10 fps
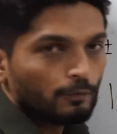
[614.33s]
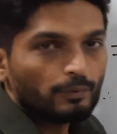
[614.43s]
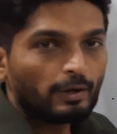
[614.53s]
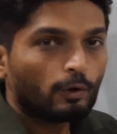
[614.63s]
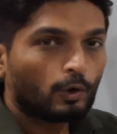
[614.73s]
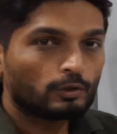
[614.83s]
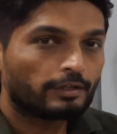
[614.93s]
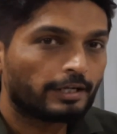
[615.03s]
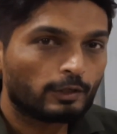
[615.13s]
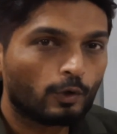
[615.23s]
We have
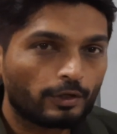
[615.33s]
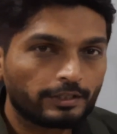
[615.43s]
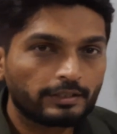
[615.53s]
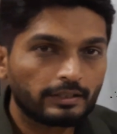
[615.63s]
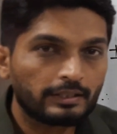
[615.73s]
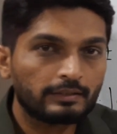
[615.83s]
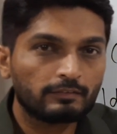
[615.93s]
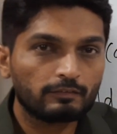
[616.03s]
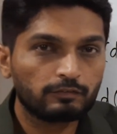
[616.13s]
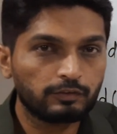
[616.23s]
already got it
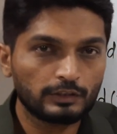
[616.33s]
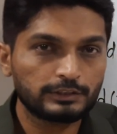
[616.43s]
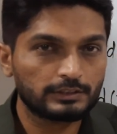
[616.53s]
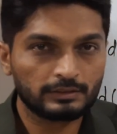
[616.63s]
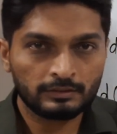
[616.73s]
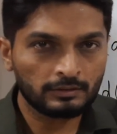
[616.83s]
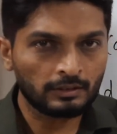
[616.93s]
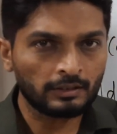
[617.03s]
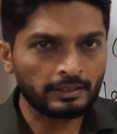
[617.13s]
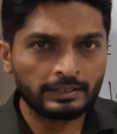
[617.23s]
in first
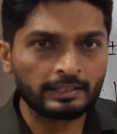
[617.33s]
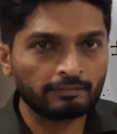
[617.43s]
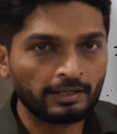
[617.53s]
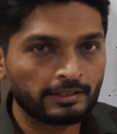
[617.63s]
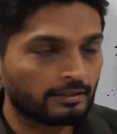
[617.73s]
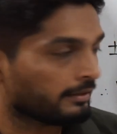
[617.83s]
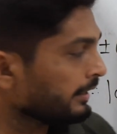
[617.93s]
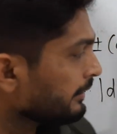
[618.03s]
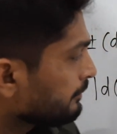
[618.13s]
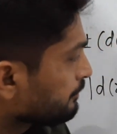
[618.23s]
inequality,
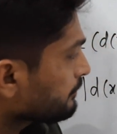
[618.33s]
right?